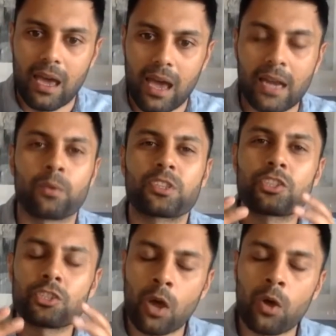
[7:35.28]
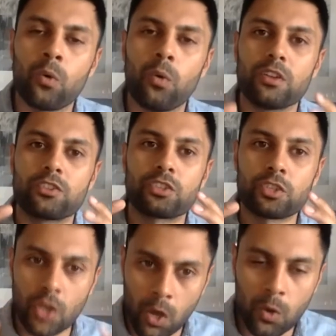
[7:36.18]
And I was so,
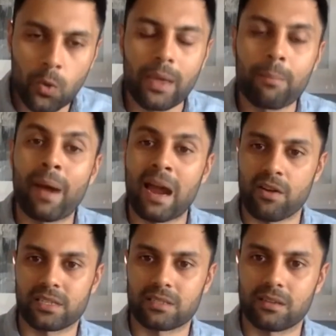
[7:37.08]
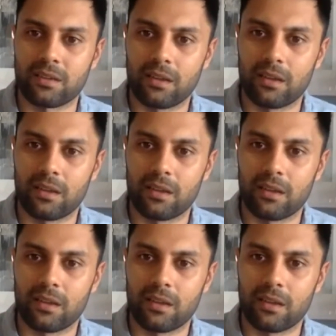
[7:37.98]
so embarrassed.